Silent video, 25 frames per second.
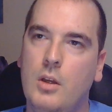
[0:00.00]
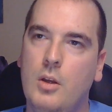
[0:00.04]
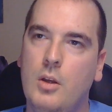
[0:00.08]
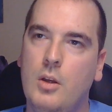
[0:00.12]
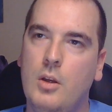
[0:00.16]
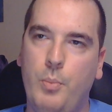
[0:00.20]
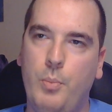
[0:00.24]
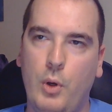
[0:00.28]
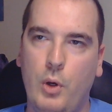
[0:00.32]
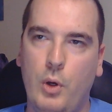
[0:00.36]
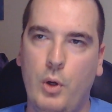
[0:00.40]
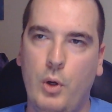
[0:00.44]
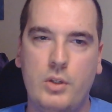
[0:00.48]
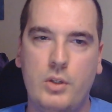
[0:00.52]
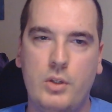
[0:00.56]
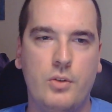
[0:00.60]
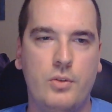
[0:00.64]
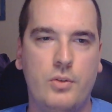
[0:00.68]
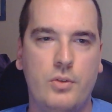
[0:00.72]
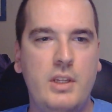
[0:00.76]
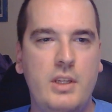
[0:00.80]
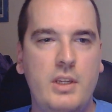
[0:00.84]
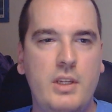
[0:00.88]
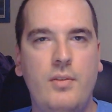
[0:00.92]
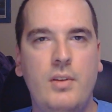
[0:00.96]
books or
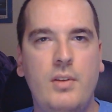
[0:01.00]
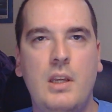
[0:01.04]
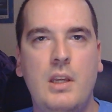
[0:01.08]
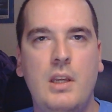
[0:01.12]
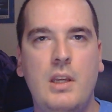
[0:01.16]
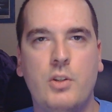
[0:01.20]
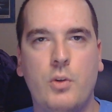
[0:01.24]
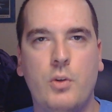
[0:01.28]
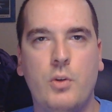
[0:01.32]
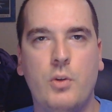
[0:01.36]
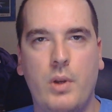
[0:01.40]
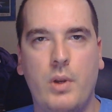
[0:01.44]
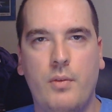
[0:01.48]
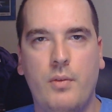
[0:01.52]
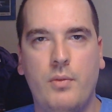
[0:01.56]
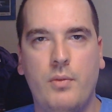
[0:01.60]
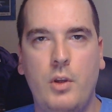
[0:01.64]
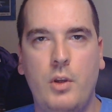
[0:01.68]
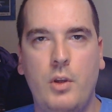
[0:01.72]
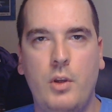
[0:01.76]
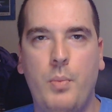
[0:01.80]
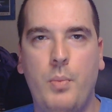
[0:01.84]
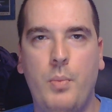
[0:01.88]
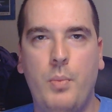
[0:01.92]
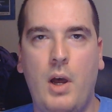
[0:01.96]
DVDs or whatever
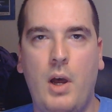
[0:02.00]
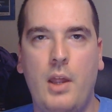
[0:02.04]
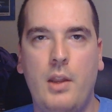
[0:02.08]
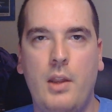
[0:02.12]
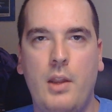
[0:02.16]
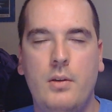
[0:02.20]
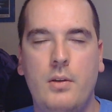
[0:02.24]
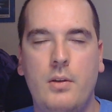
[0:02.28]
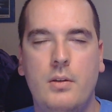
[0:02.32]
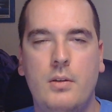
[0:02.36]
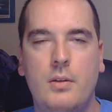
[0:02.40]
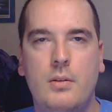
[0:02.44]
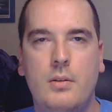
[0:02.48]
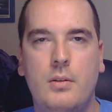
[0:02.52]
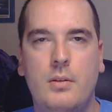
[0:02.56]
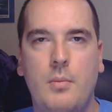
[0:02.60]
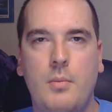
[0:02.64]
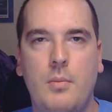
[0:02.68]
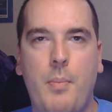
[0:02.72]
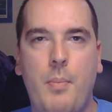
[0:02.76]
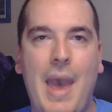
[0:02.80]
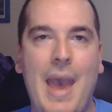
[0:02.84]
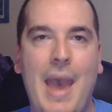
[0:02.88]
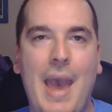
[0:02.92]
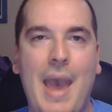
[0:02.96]
you bought
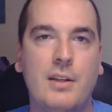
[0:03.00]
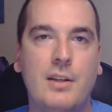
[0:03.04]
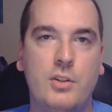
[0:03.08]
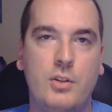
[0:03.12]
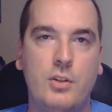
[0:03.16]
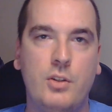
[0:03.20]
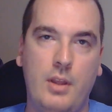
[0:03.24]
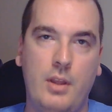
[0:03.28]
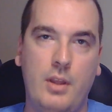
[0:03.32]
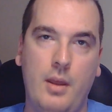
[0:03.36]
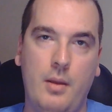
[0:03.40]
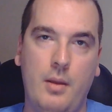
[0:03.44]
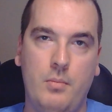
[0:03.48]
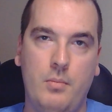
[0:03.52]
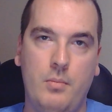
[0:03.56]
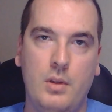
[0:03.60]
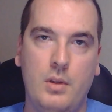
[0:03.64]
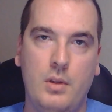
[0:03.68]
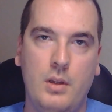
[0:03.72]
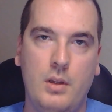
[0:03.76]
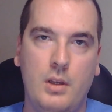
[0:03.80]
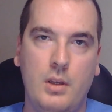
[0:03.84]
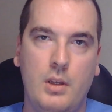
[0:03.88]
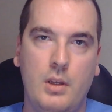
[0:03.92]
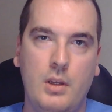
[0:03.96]
back to them
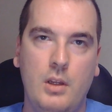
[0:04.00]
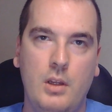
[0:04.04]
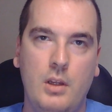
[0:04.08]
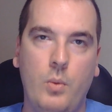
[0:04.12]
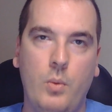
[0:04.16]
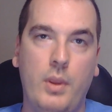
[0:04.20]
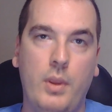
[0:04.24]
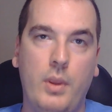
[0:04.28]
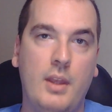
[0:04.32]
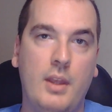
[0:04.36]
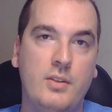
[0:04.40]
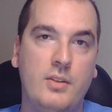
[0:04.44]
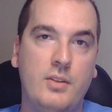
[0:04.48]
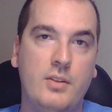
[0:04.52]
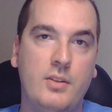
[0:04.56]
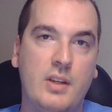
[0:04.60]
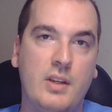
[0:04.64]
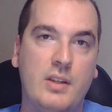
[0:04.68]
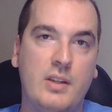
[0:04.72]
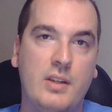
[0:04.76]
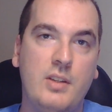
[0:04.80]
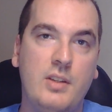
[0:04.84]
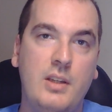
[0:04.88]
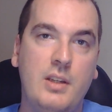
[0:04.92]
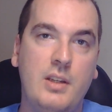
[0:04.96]
within
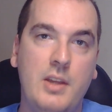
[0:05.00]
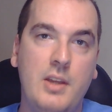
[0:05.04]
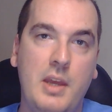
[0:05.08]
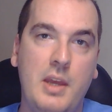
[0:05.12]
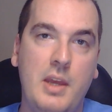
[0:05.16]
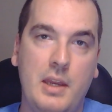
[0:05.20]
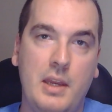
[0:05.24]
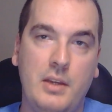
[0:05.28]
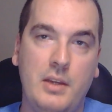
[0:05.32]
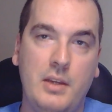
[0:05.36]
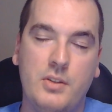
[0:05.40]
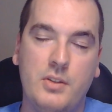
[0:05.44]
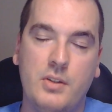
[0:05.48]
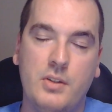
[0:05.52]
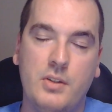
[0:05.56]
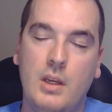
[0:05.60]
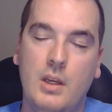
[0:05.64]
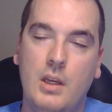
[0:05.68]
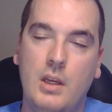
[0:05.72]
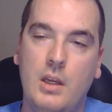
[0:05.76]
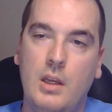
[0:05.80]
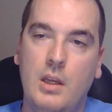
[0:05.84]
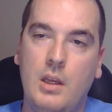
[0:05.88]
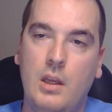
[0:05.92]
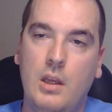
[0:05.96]
60 days,
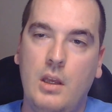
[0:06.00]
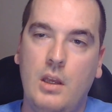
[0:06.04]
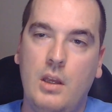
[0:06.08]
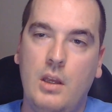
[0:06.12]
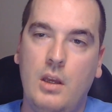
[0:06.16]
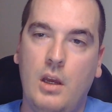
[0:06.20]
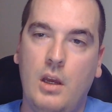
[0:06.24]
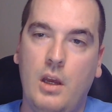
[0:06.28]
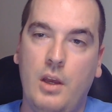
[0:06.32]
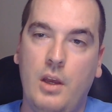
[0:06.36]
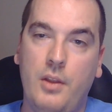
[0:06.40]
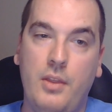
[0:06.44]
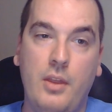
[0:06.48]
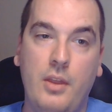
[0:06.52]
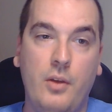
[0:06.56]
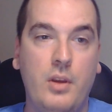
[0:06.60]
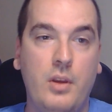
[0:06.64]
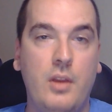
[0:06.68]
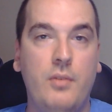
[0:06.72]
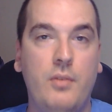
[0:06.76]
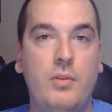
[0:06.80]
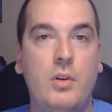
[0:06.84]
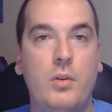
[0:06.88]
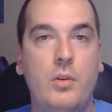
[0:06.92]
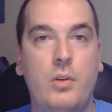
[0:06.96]
they'll
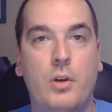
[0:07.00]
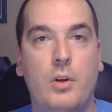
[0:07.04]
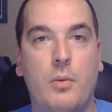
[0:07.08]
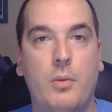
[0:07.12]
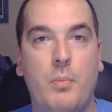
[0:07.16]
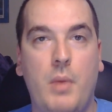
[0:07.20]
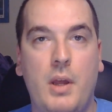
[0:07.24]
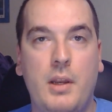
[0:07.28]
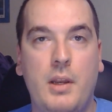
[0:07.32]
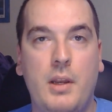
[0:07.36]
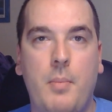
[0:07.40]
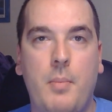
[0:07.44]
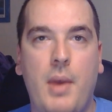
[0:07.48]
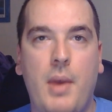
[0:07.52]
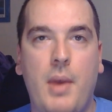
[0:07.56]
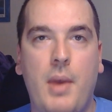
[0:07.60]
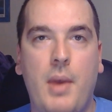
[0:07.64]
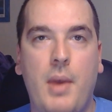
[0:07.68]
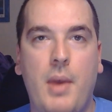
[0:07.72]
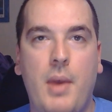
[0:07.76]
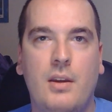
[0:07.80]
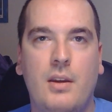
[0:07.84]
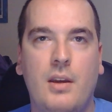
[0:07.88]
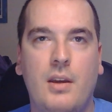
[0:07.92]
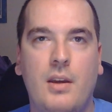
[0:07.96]
give you your money
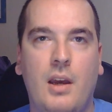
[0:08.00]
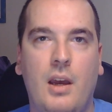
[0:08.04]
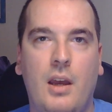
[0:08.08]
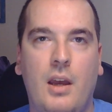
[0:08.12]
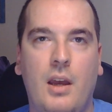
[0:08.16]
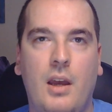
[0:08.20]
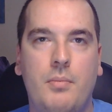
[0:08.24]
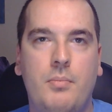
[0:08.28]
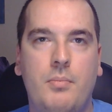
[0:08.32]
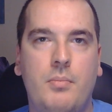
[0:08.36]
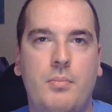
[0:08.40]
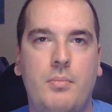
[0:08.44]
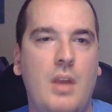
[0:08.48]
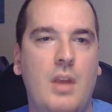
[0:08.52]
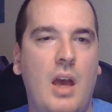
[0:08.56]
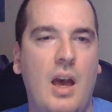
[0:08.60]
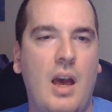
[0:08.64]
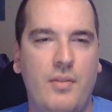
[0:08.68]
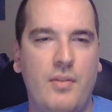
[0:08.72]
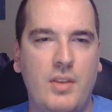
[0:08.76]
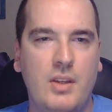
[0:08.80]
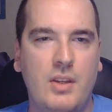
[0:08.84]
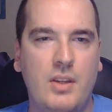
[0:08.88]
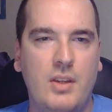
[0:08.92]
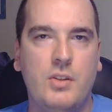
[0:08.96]
back.
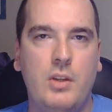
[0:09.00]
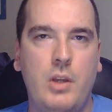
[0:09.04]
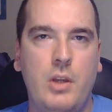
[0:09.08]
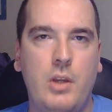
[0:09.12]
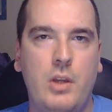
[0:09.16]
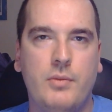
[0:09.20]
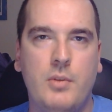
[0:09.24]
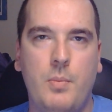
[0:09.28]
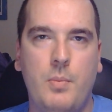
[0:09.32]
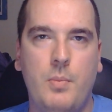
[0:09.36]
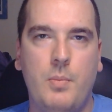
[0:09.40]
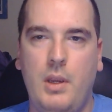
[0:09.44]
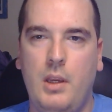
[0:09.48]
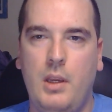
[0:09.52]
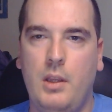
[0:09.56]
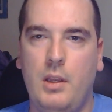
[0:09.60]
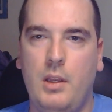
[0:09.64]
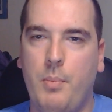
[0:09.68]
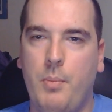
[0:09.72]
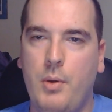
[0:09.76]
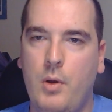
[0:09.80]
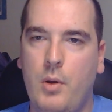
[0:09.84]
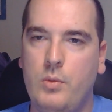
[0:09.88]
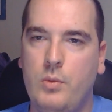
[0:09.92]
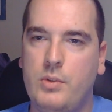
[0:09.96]
Obviously, you have to pay the
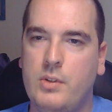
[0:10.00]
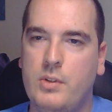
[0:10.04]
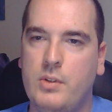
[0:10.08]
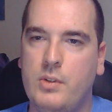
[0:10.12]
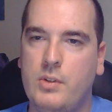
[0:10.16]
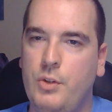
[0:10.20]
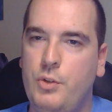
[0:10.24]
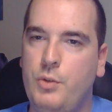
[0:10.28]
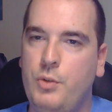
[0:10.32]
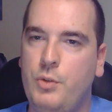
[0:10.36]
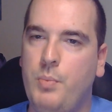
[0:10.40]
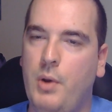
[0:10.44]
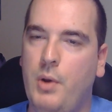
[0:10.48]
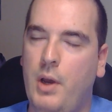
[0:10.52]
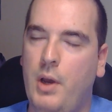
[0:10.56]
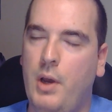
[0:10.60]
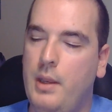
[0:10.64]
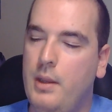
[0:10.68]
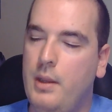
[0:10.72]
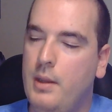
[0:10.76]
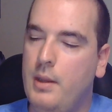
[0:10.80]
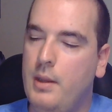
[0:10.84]
postage, but